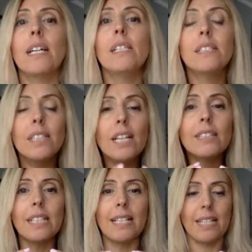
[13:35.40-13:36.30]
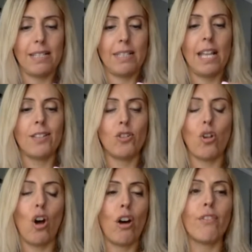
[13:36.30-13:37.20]
is not in the
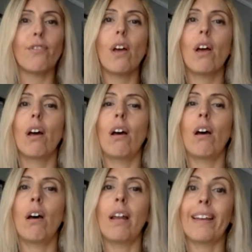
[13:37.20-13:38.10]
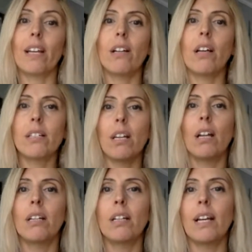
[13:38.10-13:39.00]
sense of like it's
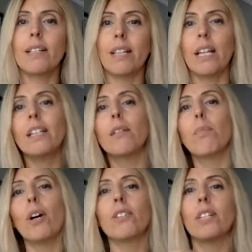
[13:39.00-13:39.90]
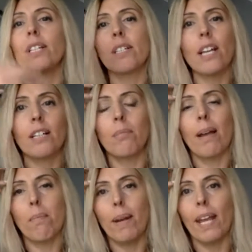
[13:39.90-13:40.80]
a little box inside
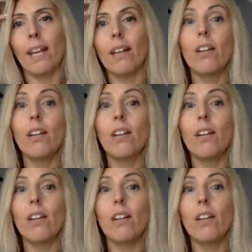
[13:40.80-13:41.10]
my brain.